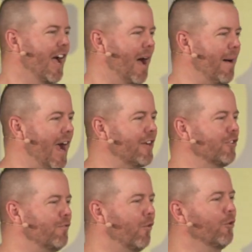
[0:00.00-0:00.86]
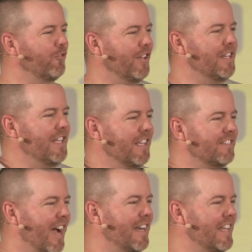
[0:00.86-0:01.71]
I'm actually full sending
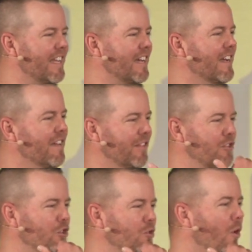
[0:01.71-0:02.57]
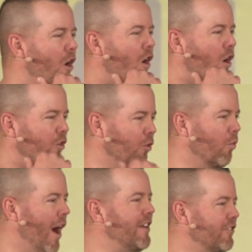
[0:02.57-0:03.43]
this idea that you are the
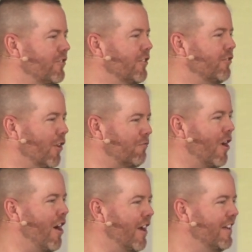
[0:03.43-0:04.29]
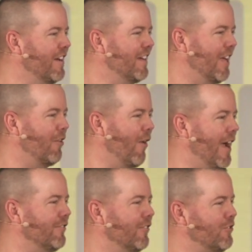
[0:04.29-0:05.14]
righteousness of God in
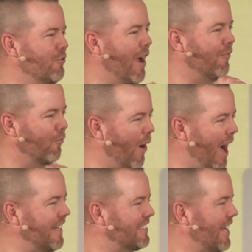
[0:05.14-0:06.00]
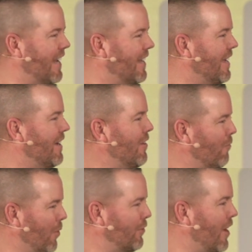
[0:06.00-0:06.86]
Christ, that you have right standing
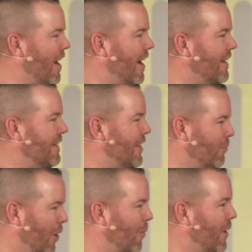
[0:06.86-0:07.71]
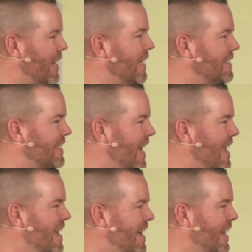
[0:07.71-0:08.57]
with God, and that's what I want to hit today.